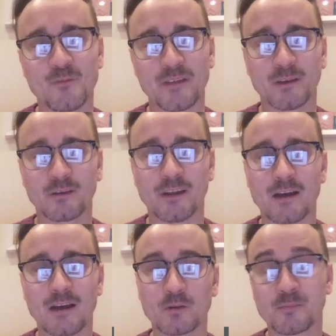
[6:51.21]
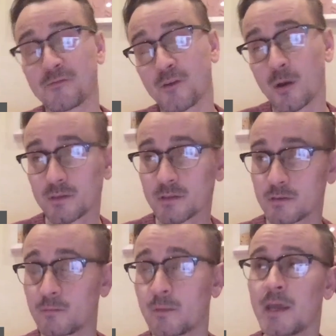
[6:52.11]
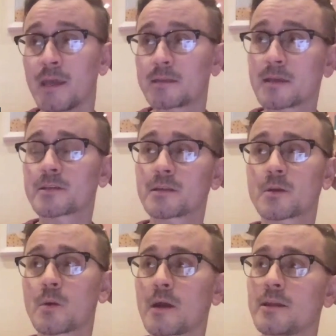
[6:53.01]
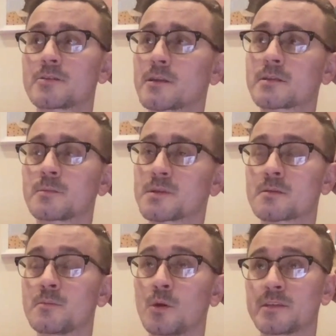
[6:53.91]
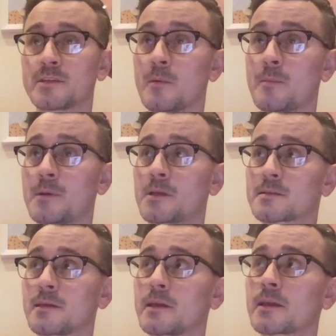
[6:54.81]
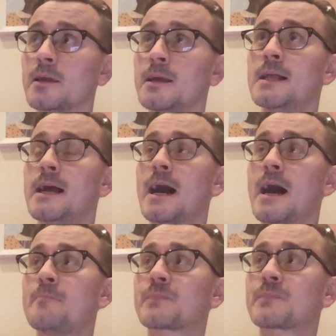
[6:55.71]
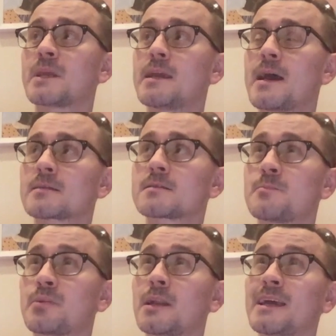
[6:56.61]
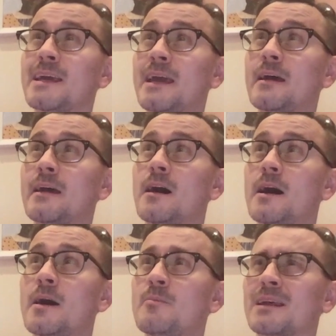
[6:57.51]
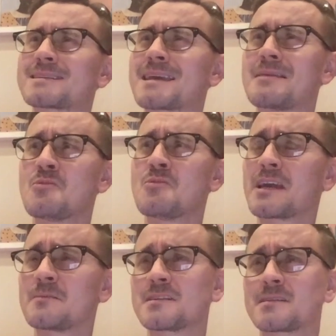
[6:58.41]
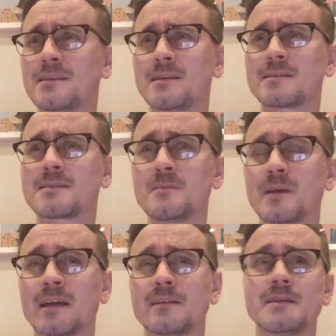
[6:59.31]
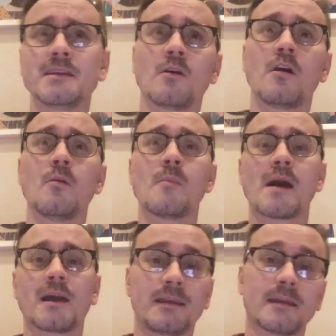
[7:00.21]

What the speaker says: whether you're going to have good performance from him. He's actually in quite an interesting position, Modiami, because I think he has to play like 10 more games this season and he automatically